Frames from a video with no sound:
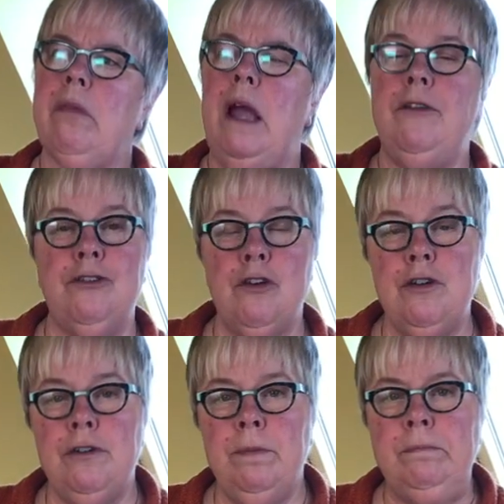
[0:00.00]
It's
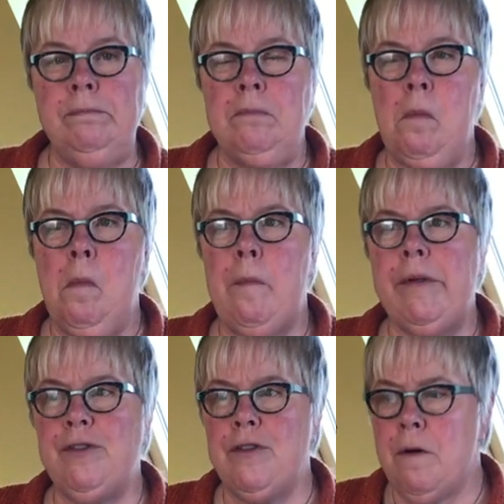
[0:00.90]
good.
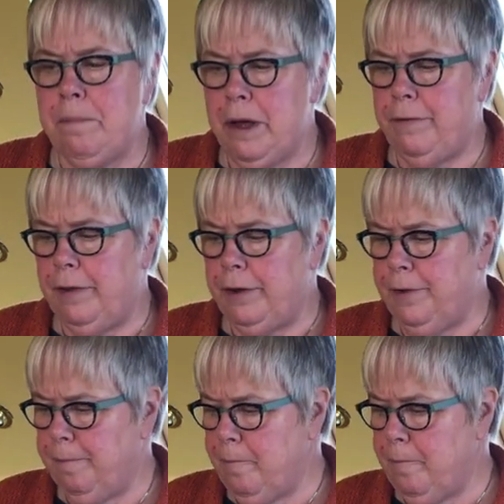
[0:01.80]
It's not perfect.